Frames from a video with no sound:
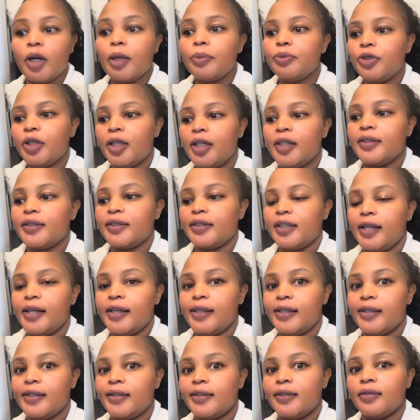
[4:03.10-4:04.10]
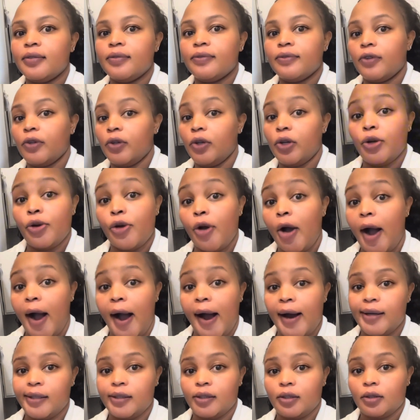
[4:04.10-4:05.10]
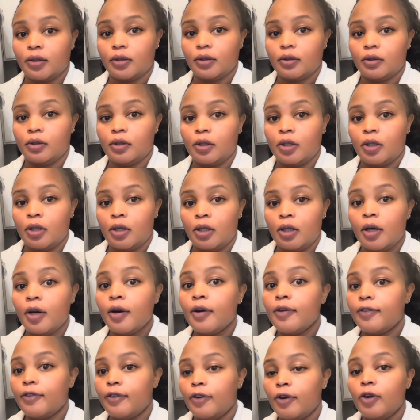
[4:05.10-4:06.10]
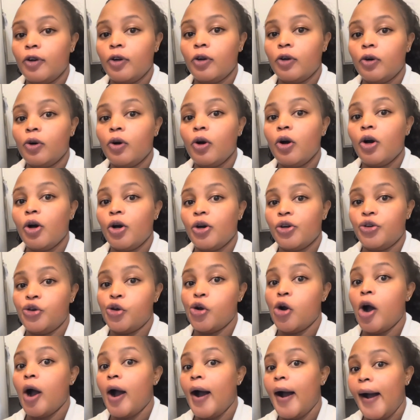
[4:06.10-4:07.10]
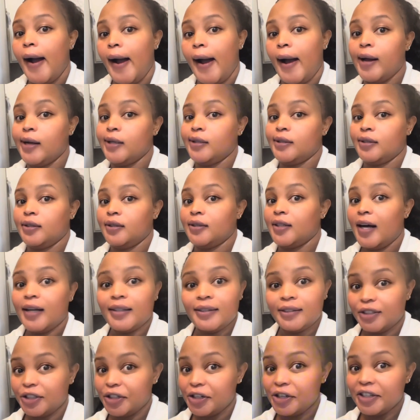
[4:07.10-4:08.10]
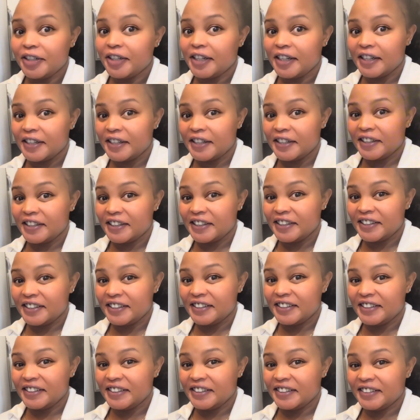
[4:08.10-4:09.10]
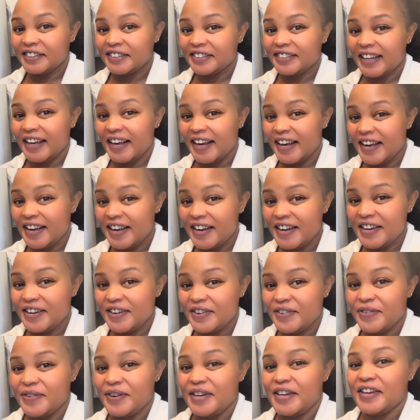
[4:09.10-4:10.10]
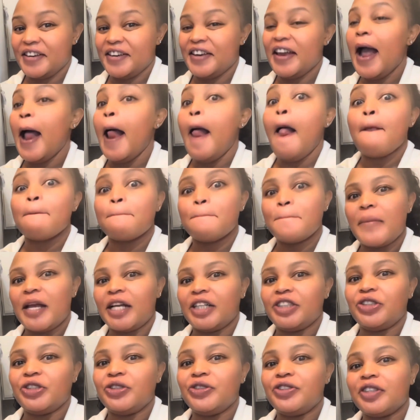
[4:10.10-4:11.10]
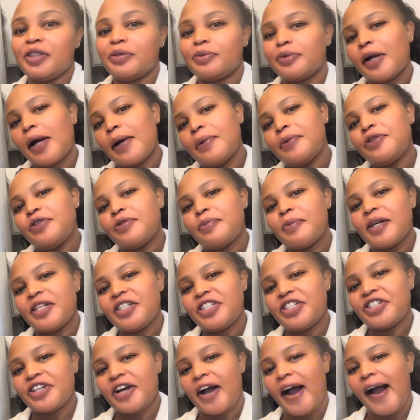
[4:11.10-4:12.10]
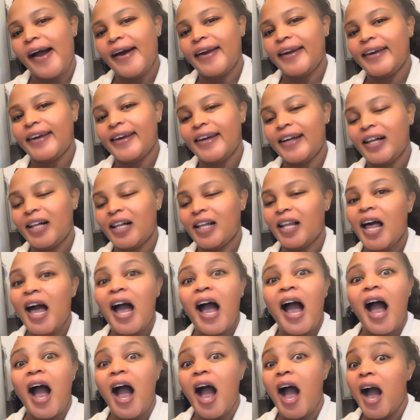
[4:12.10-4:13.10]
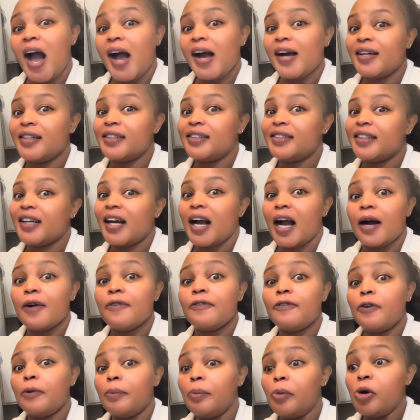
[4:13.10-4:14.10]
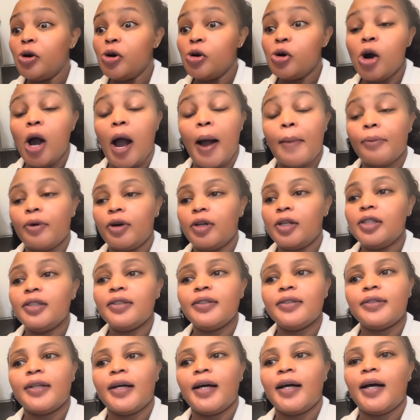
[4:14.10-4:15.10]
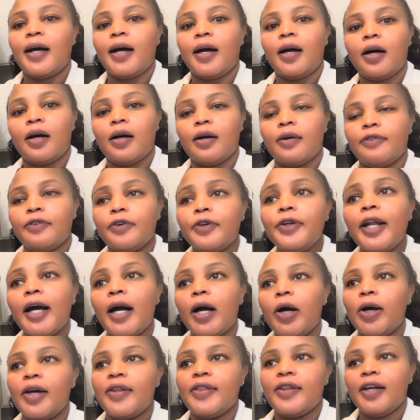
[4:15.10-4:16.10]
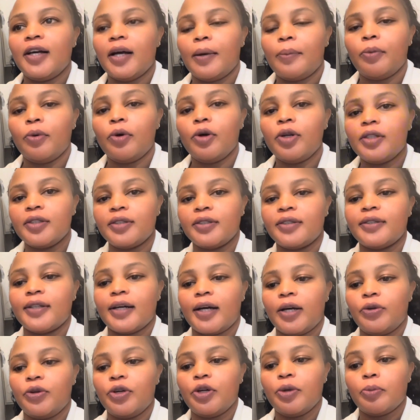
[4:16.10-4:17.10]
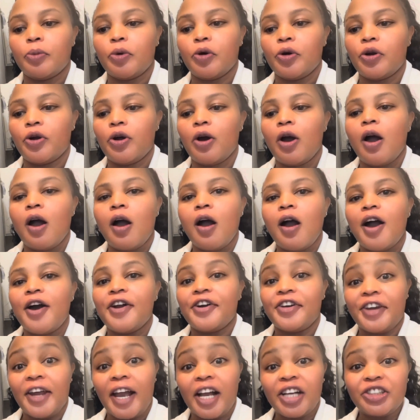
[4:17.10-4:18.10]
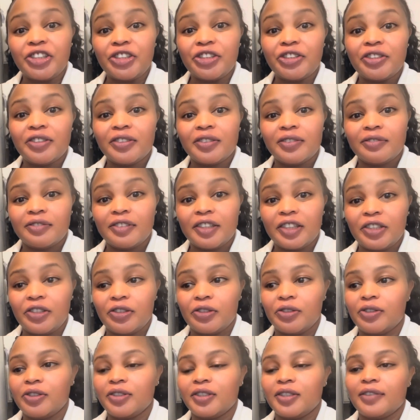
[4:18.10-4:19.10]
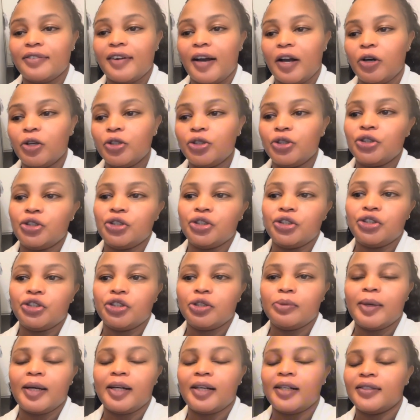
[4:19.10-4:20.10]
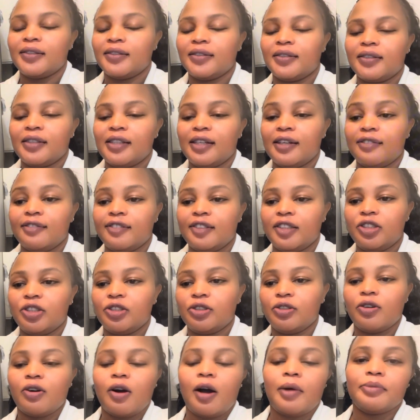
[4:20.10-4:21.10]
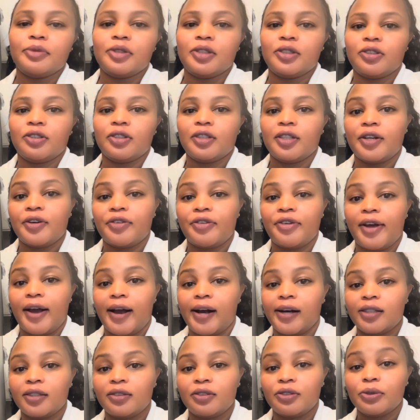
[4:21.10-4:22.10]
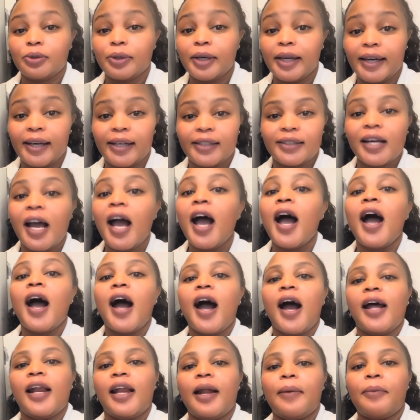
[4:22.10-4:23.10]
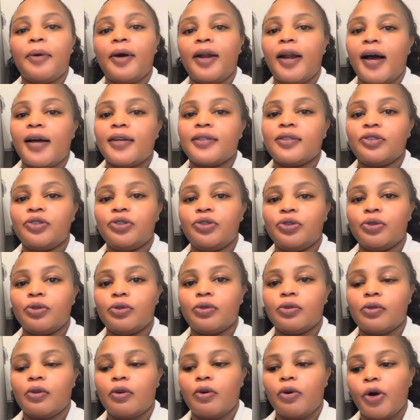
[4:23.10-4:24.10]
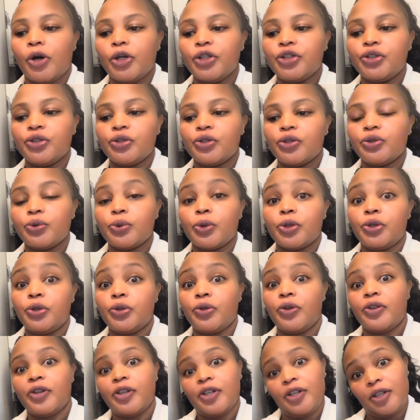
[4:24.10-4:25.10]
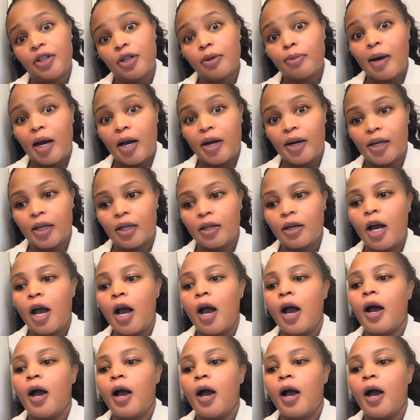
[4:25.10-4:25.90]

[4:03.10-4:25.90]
I'm trying to say is, follow your heart. Follow your heart. That's all, guys. Anyway, make sure you subscribe to my channel and come for more. I'm gonna start for now, I think I'm gonna start doing more reactions videos. If I go to YouTube and I see a video, I'm just gonna react to it, and I'm gonna ask you questions, what you think about it.